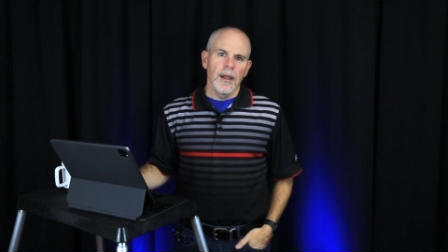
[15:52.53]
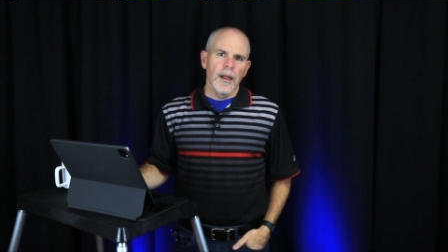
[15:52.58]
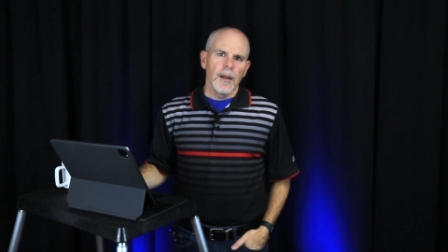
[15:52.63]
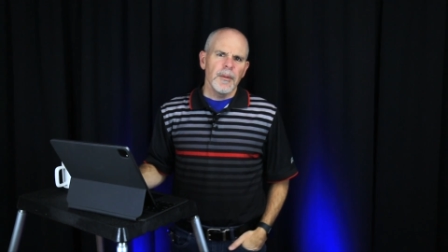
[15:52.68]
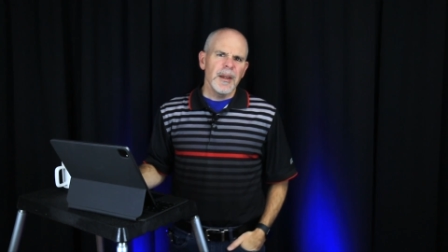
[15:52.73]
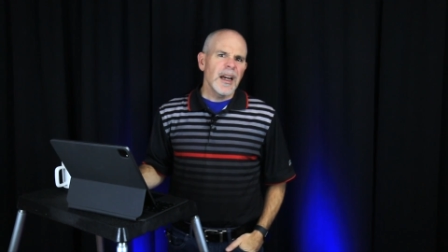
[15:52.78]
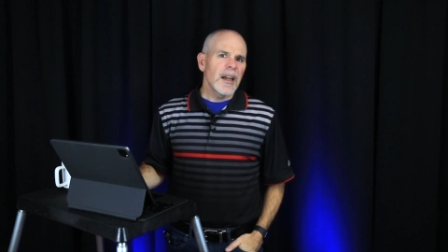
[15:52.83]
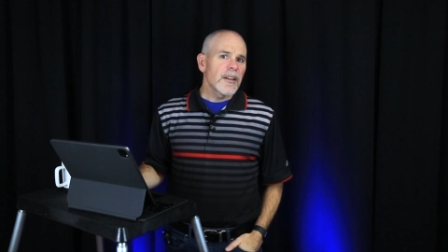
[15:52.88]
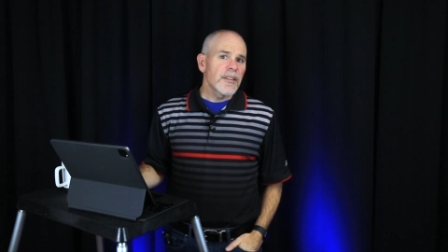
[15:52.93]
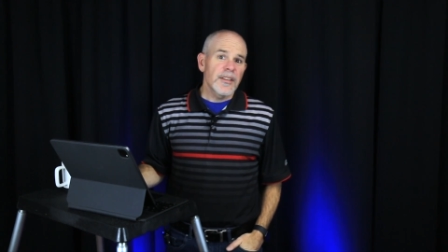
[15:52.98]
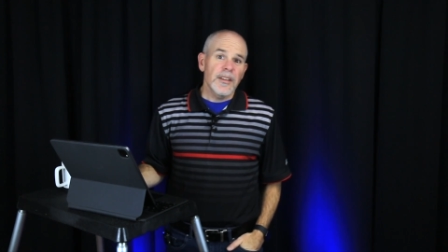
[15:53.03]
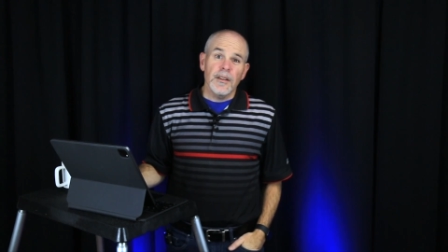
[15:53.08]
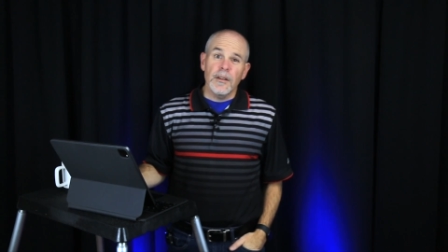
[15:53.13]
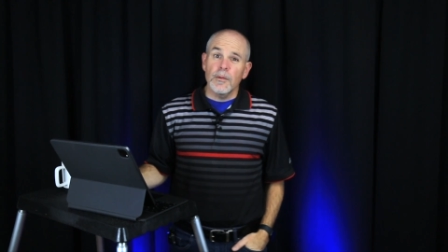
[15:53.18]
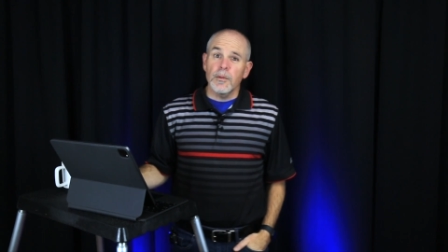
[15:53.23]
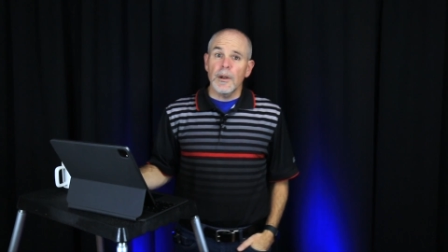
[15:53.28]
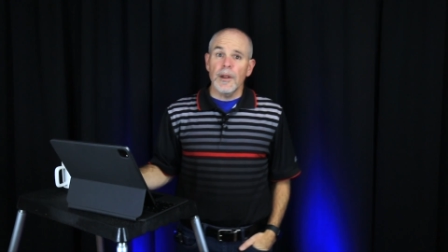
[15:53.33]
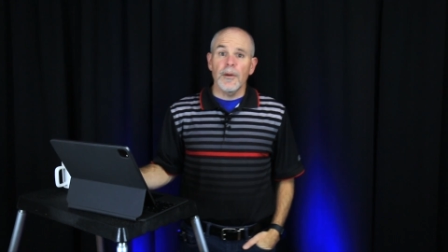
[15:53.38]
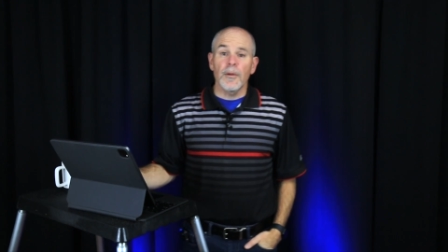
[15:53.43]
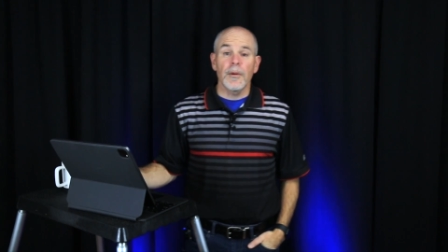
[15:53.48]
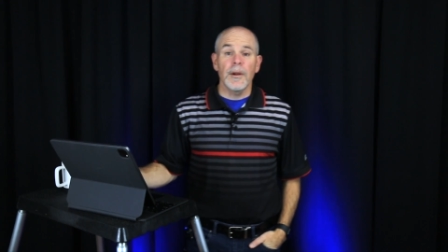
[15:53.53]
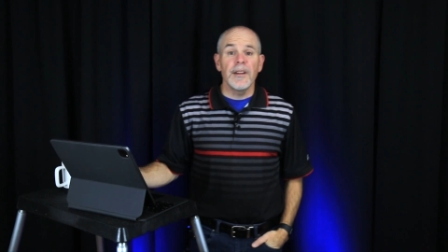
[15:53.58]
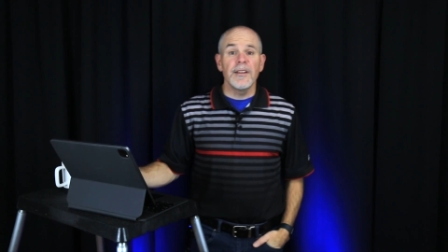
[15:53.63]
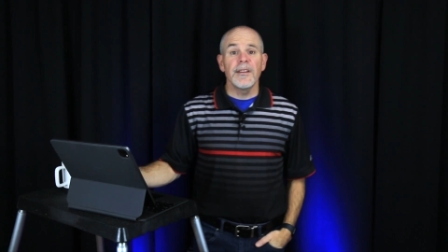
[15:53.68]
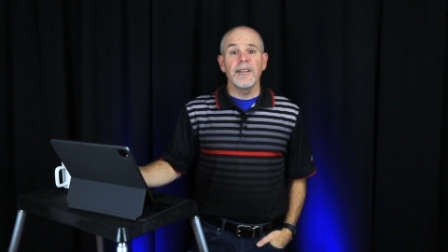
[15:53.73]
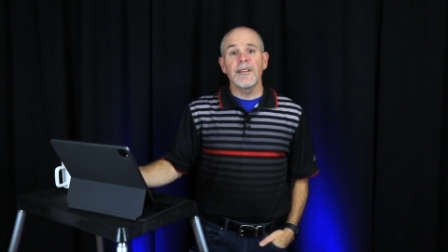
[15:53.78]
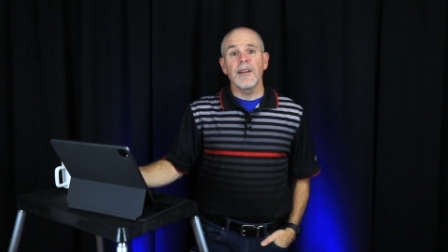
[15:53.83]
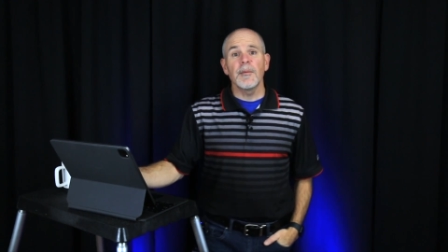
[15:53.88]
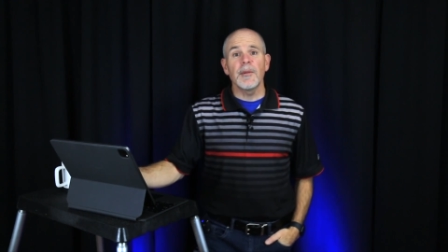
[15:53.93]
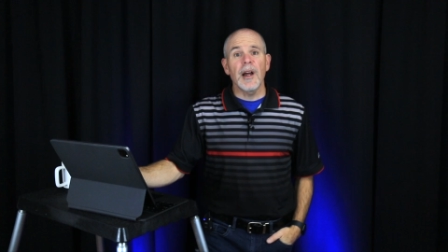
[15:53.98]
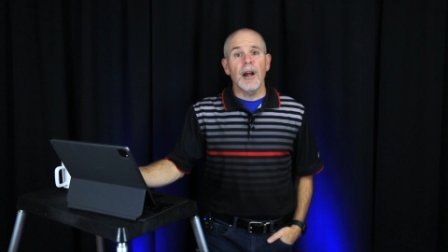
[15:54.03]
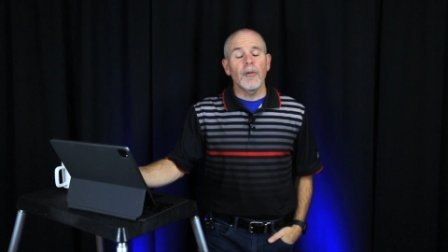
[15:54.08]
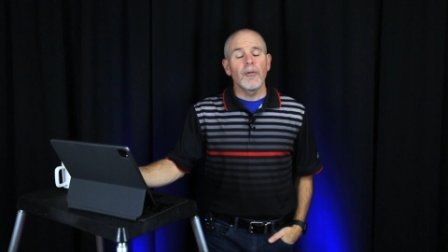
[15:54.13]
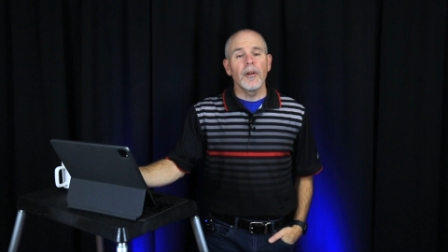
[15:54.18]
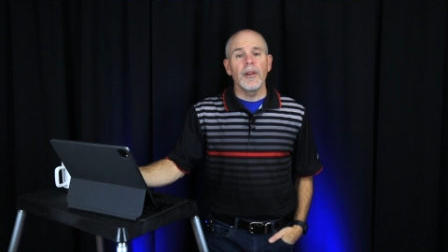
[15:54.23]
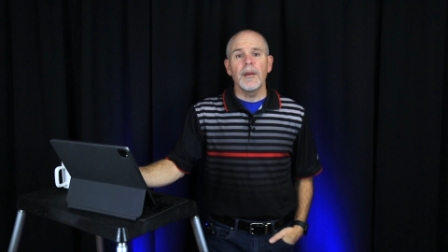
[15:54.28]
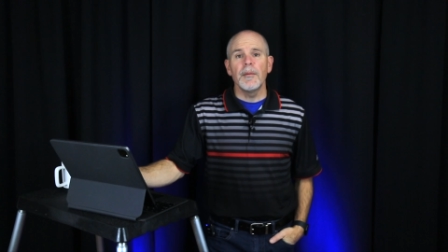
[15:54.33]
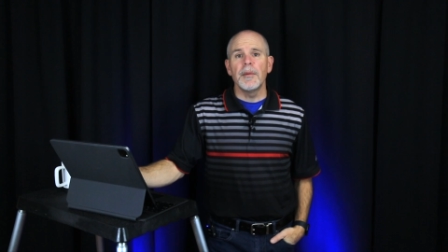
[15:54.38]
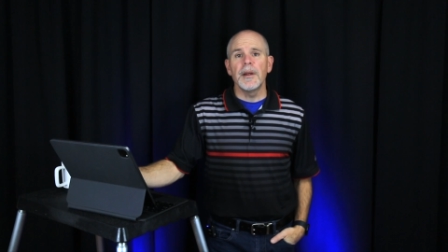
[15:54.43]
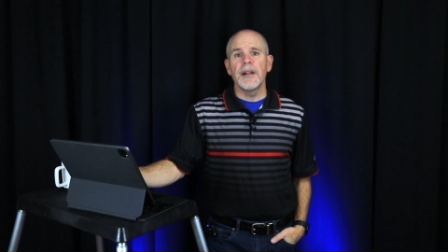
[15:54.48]
Be honest, this is one of the reasons I'm not
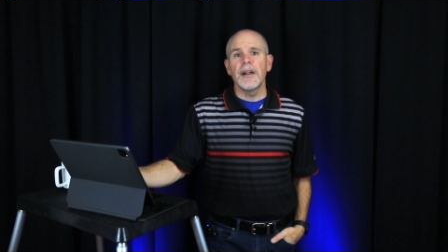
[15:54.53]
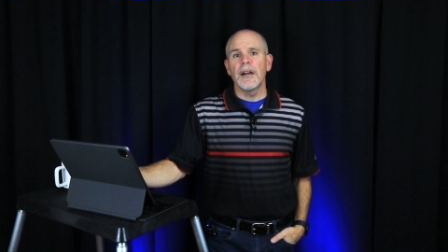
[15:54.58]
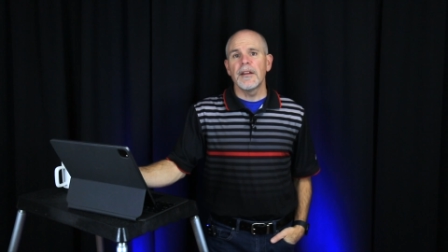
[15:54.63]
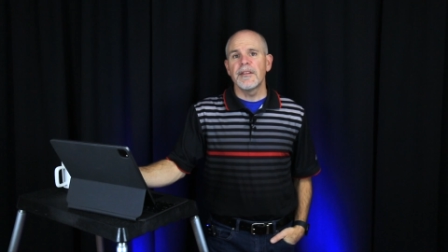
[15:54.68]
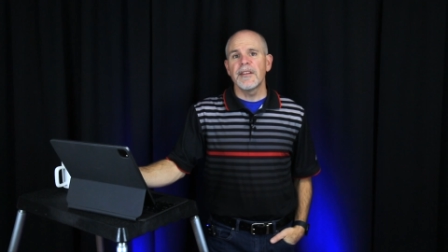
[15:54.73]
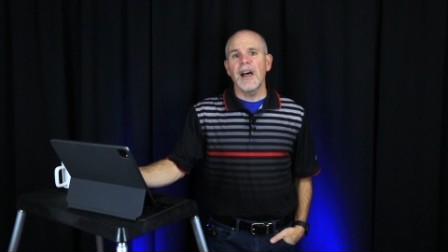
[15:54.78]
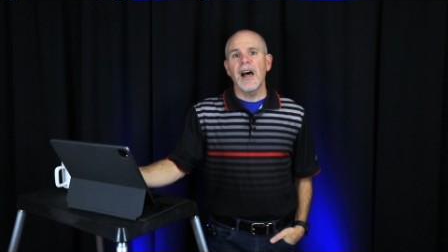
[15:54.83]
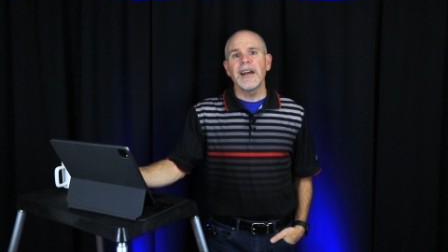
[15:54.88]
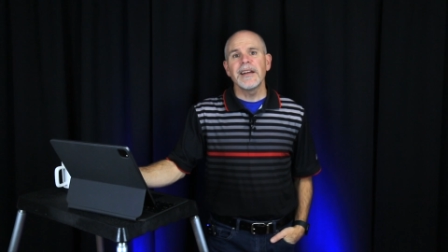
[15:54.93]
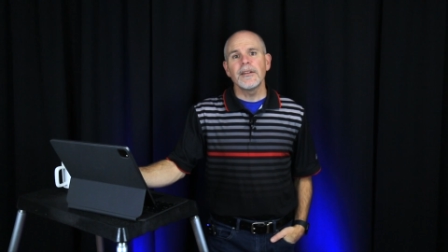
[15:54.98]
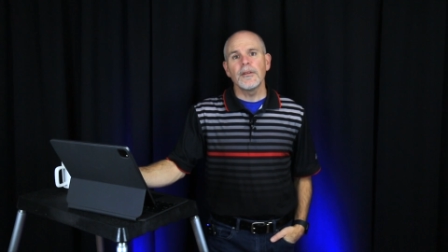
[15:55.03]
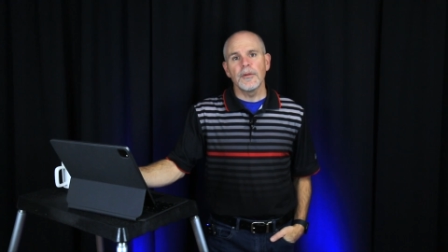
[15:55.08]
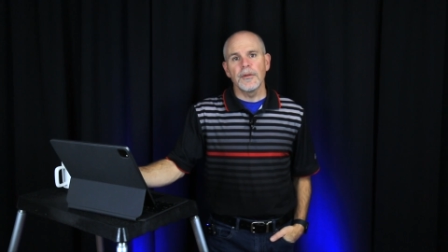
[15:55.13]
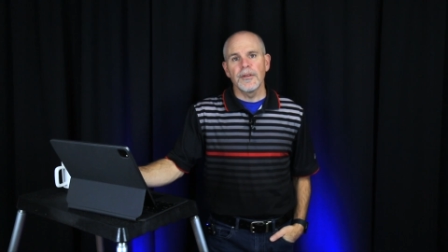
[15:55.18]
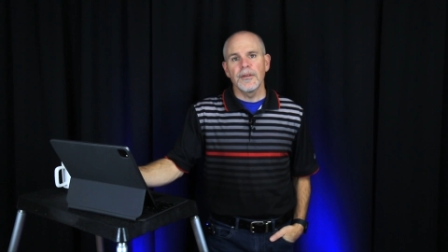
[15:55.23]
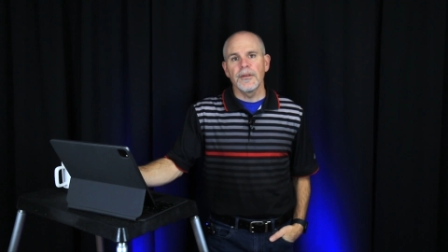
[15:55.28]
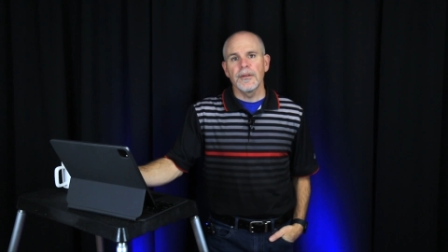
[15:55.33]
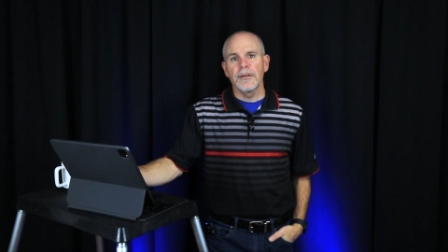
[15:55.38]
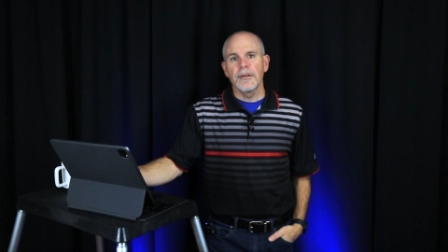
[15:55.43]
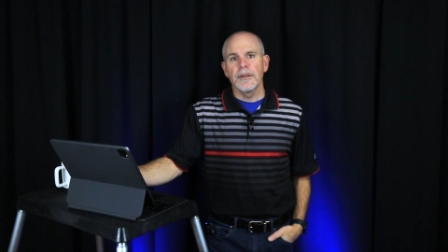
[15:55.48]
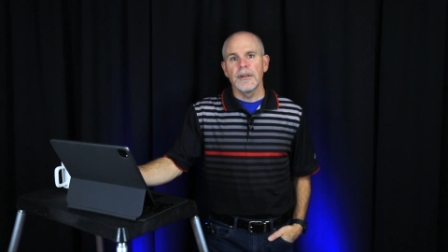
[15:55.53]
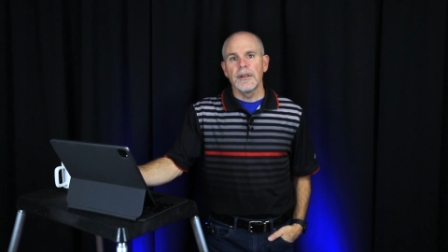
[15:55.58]
really big on titles.